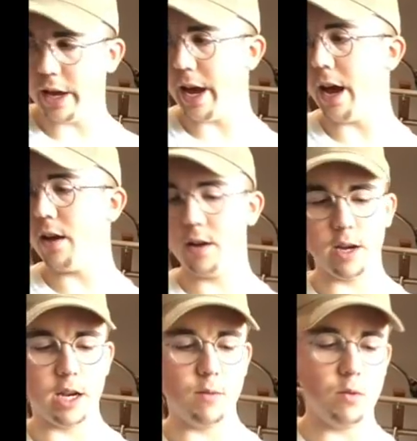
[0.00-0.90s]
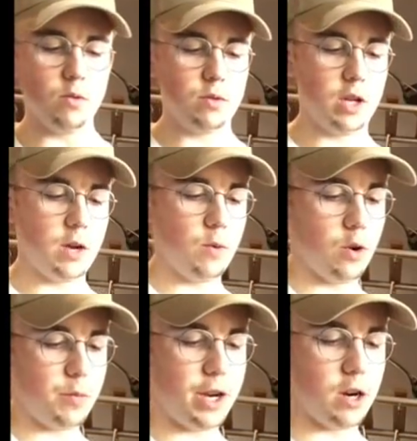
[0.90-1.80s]
the hat, and it
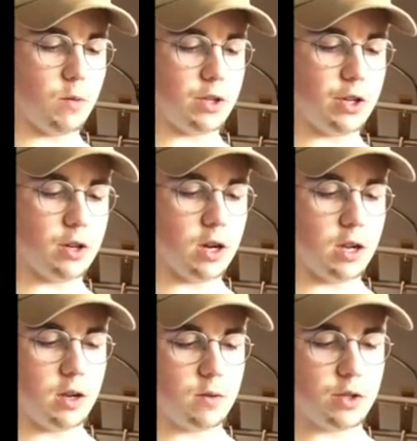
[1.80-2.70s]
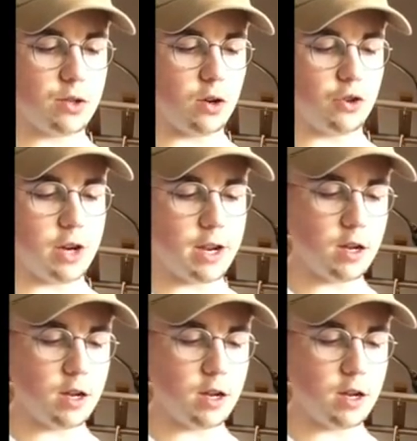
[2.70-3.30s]
won't appear once you're done. It's all dried